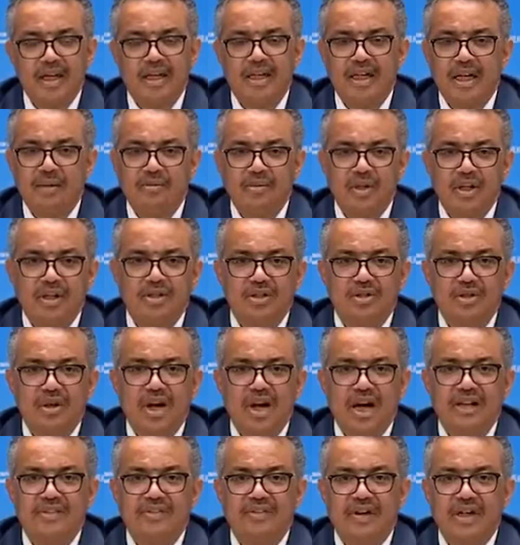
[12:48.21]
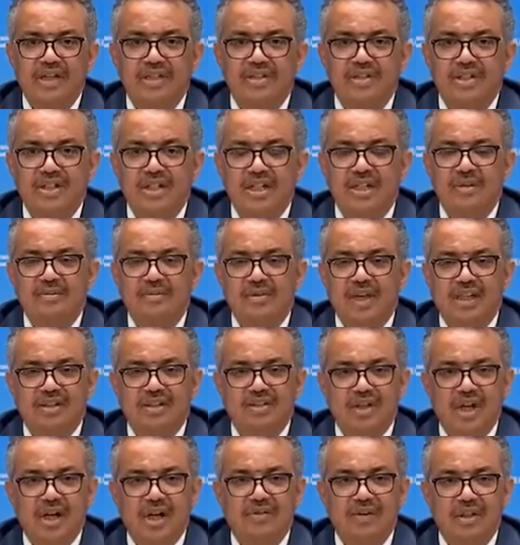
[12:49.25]
The WHO advanced team
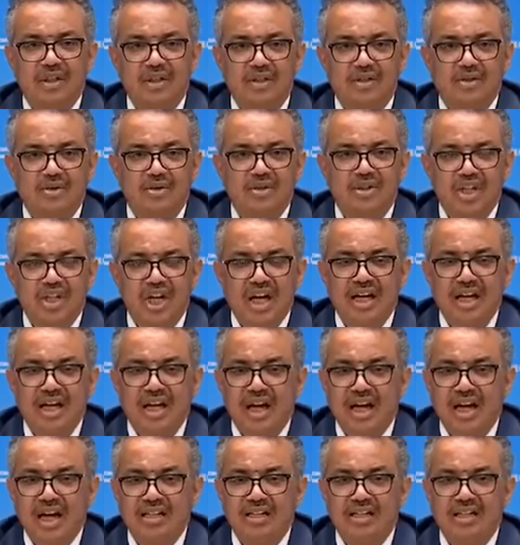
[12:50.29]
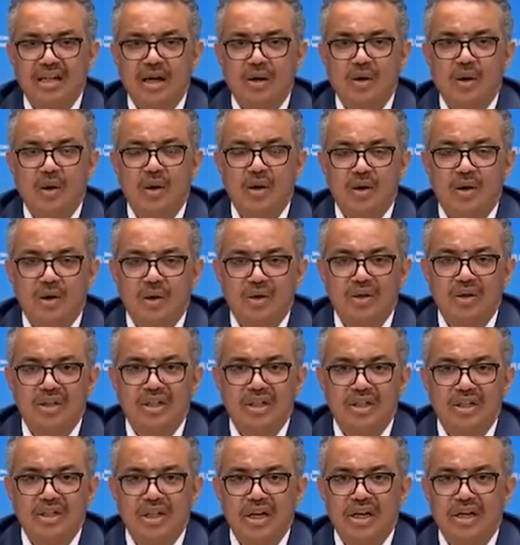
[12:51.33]
that traveled to China has now
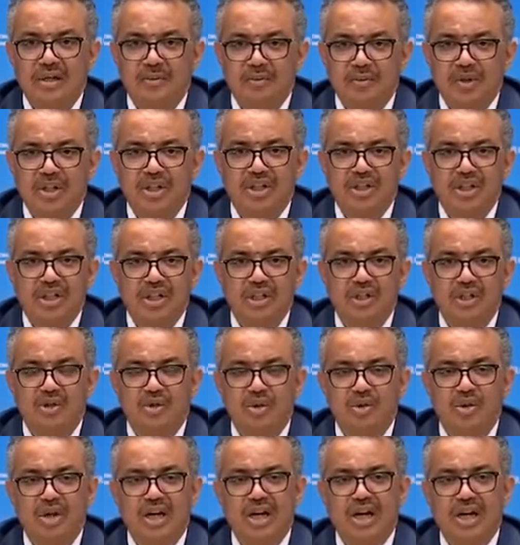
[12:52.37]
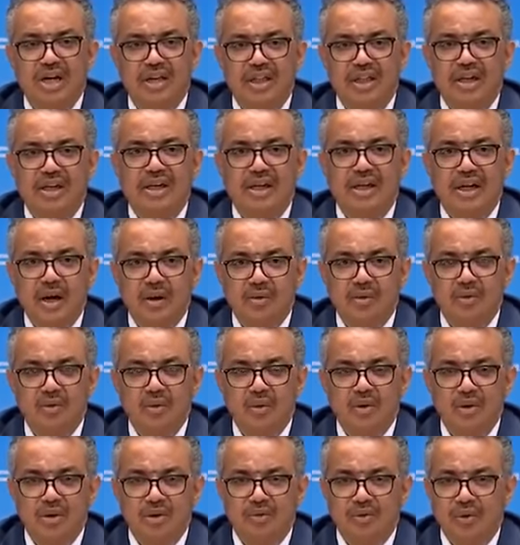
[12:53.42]
concluded their mission to lay the
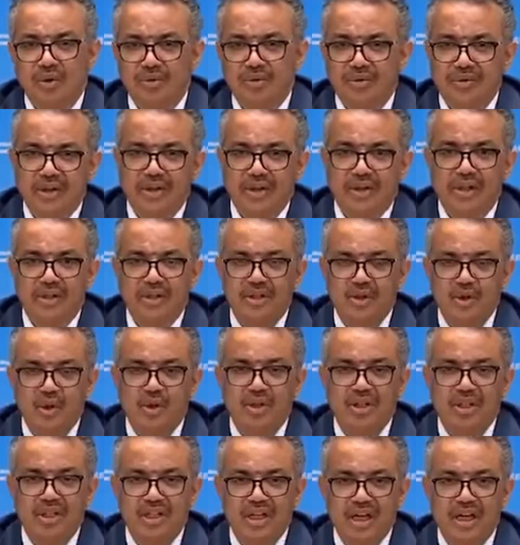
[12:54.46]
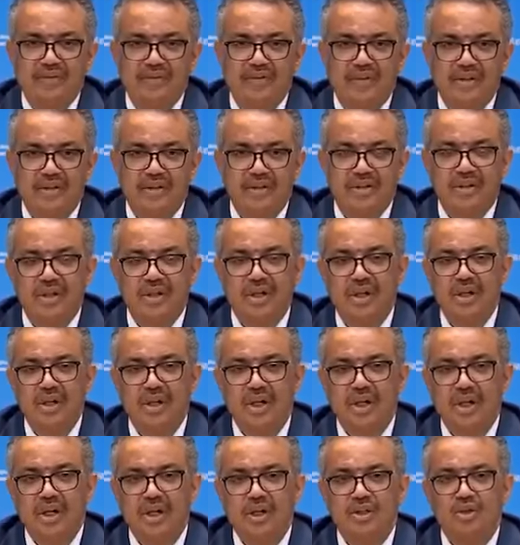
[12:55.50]
groundwork for further joint efforts
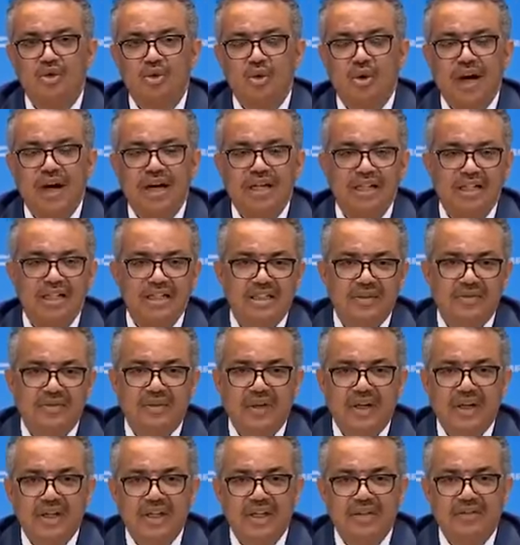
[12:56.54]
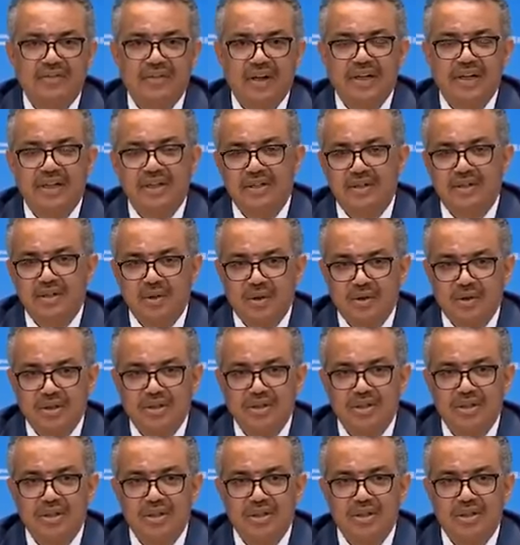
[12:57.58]
to identify the virus
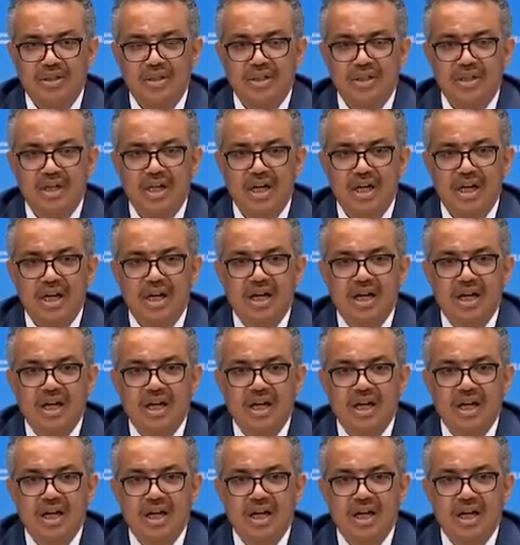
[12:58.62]
origins.